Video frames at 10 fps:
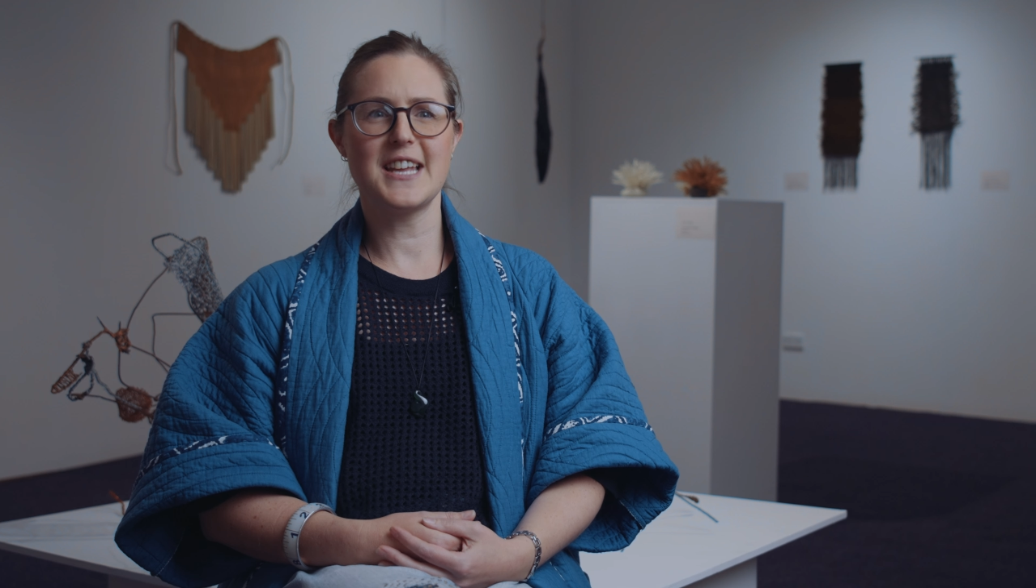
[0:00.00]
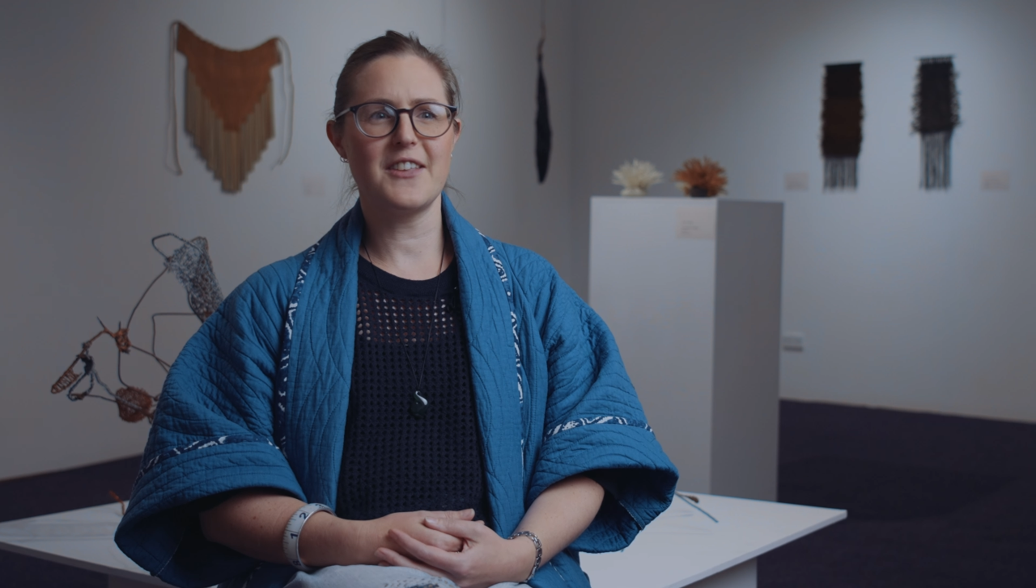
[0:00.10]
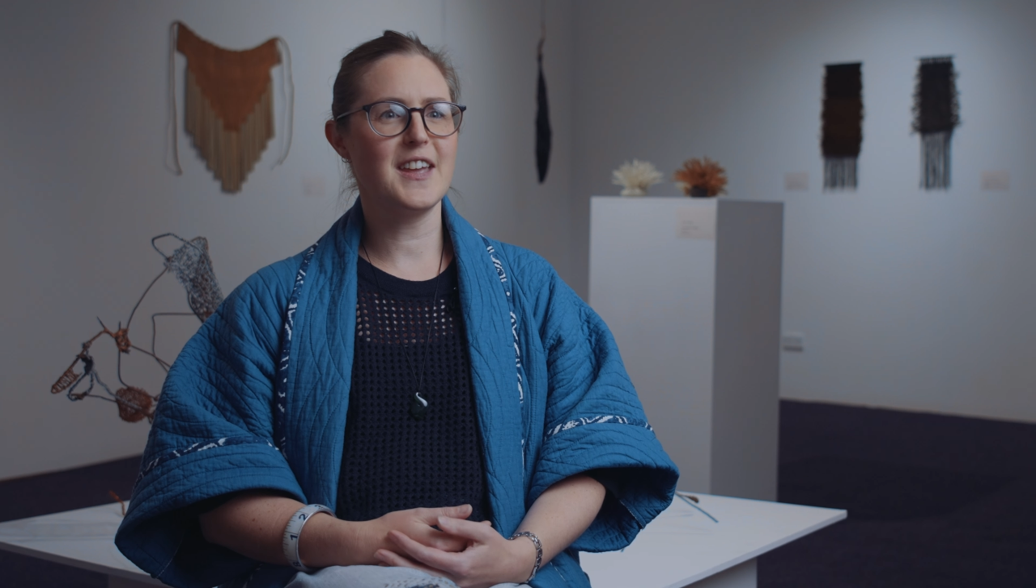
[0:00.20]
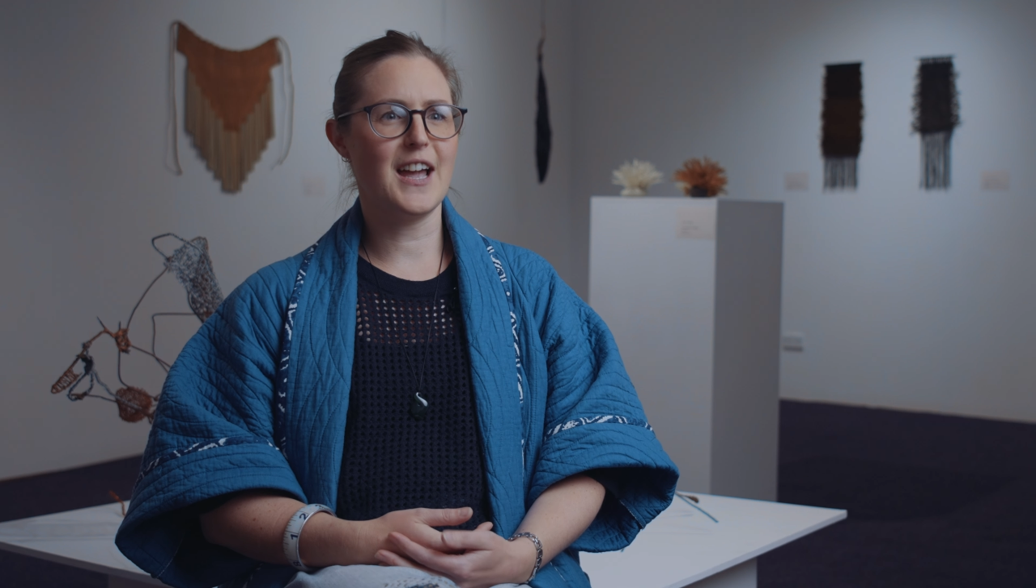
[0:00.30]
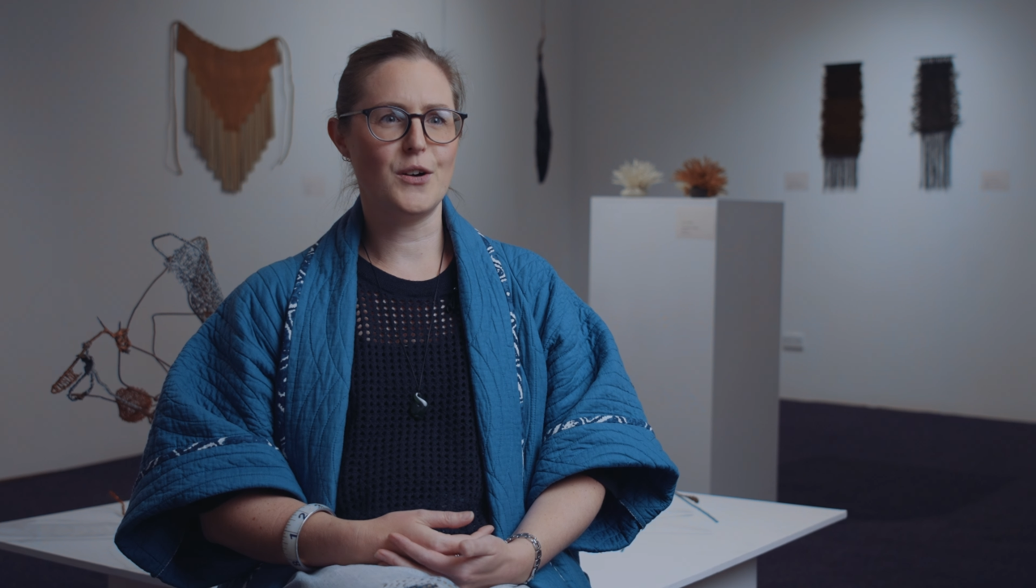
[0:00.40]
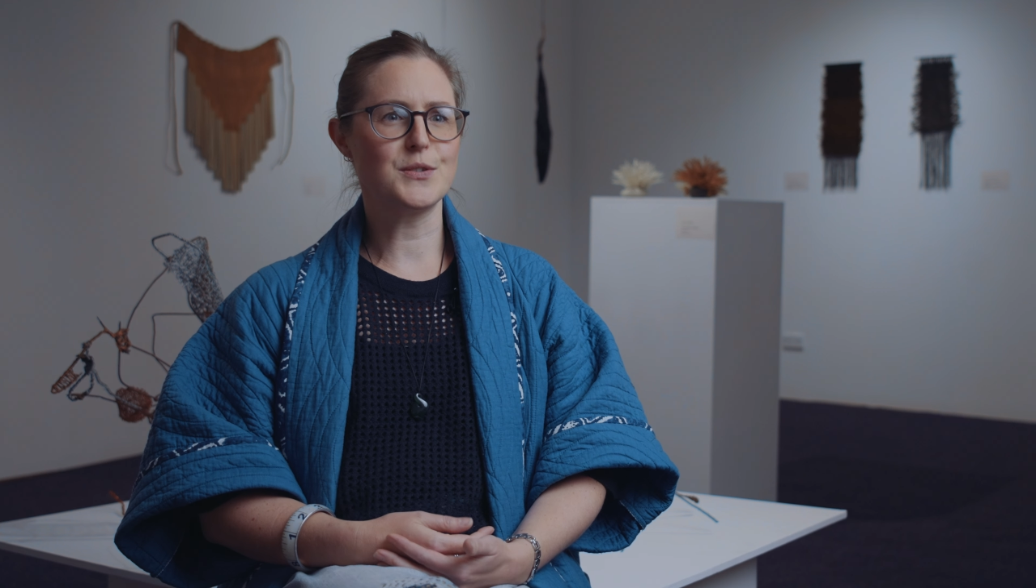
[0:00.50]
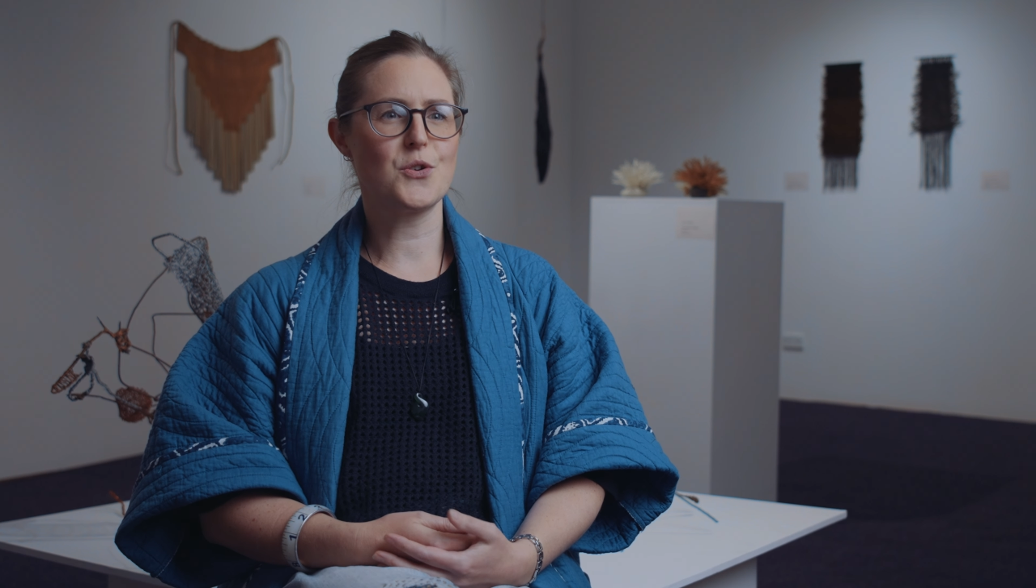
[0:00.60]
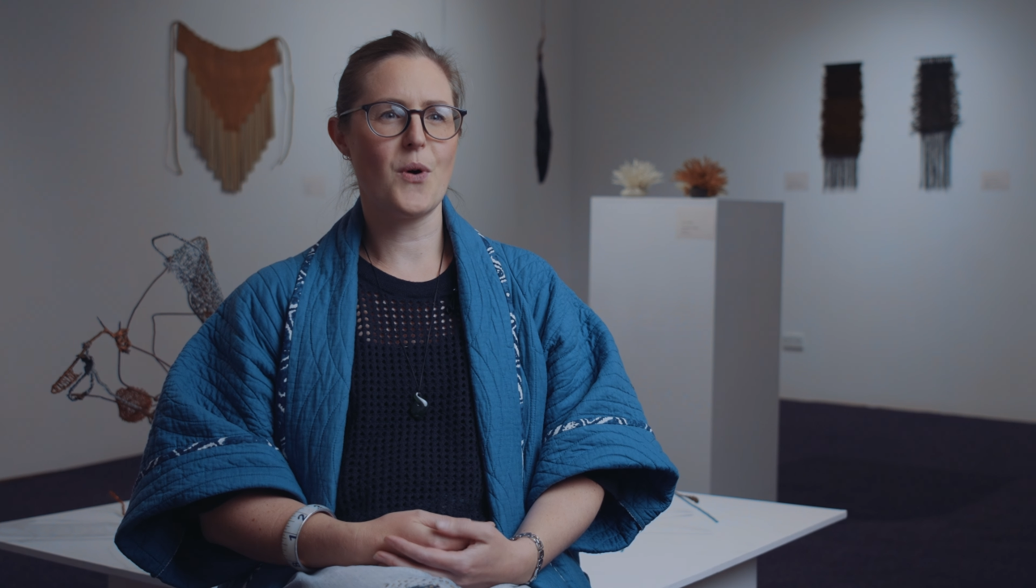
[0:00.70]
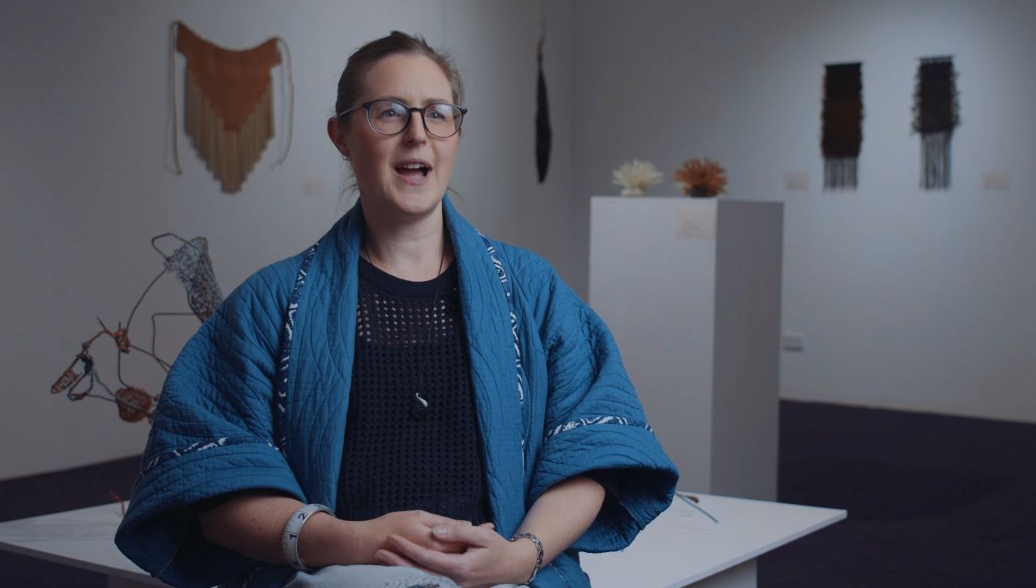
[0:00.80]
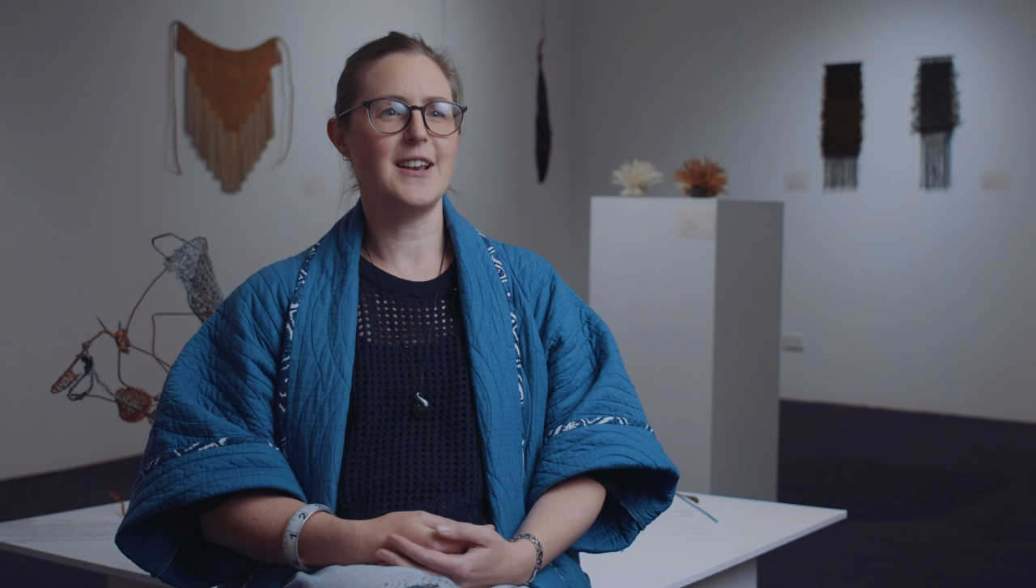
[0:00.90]
nothing else
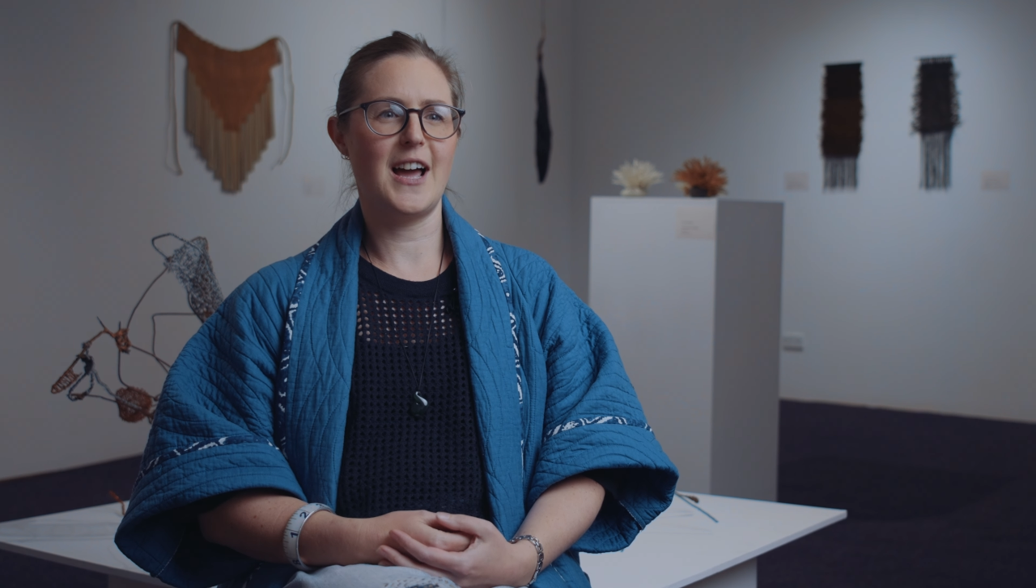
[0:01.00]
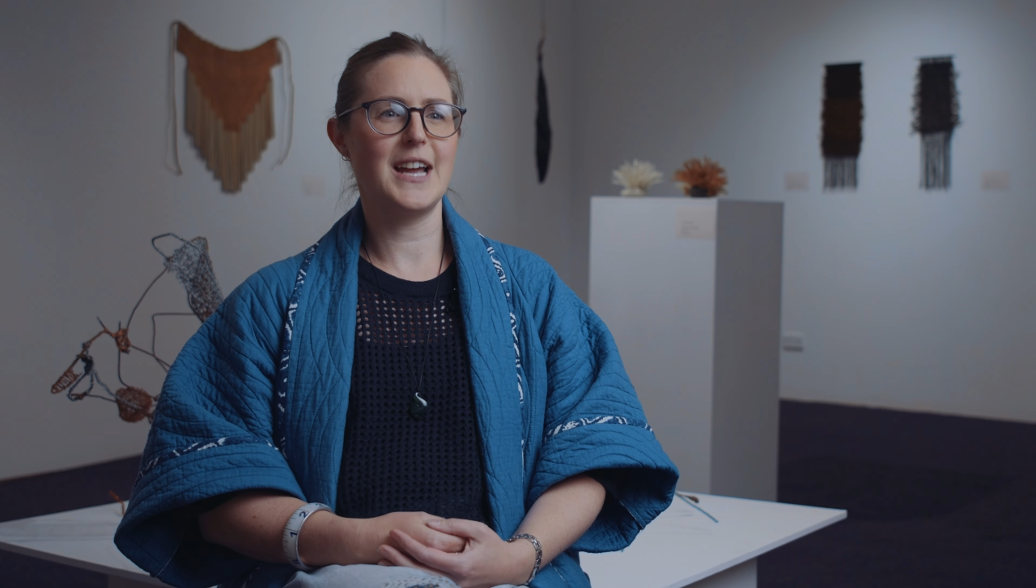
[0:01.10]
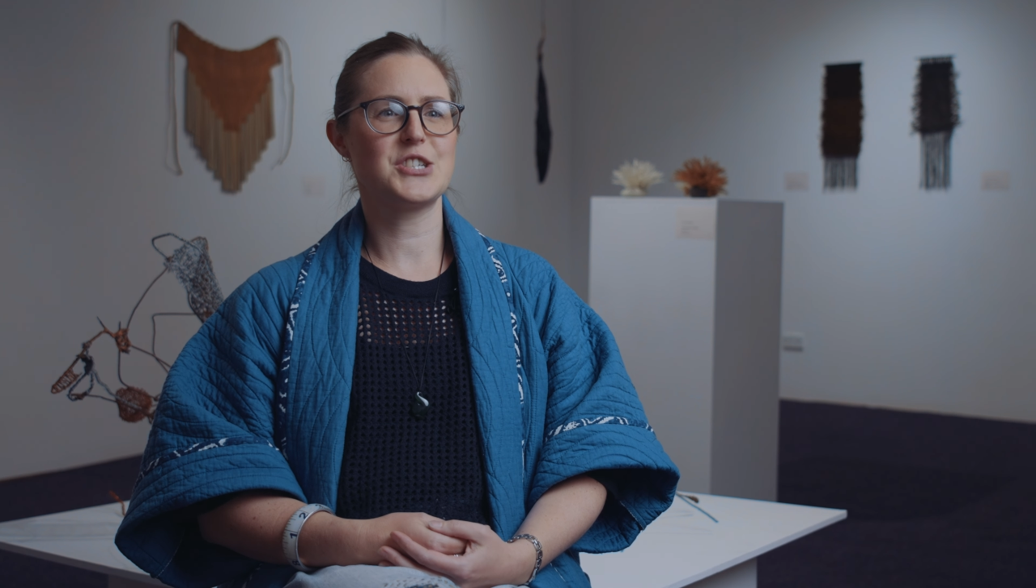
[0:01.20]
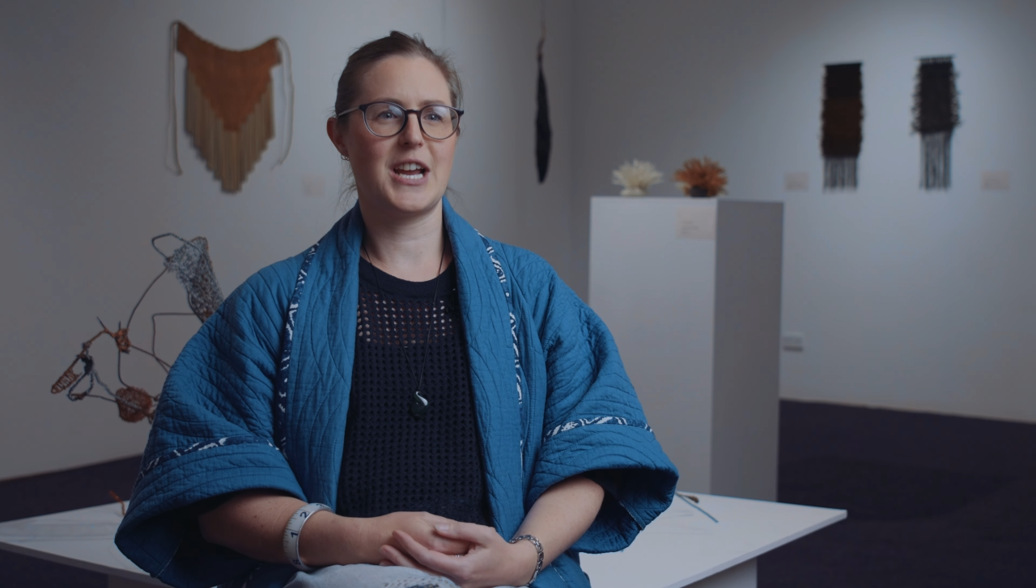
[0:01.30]
quite like